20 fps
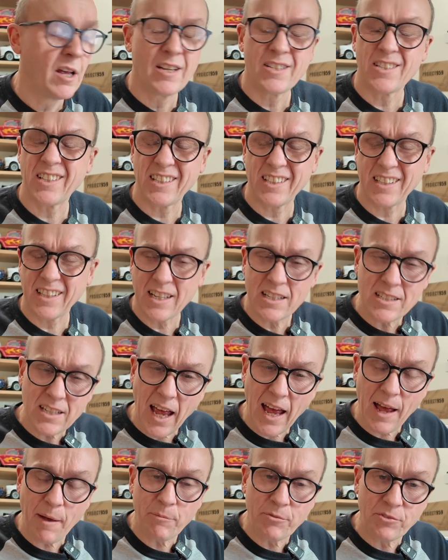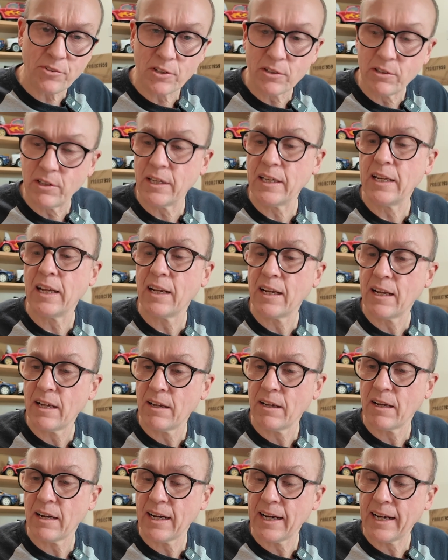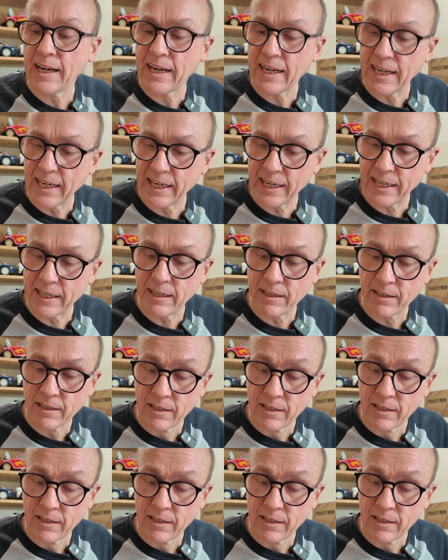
so that it's absolutely clean.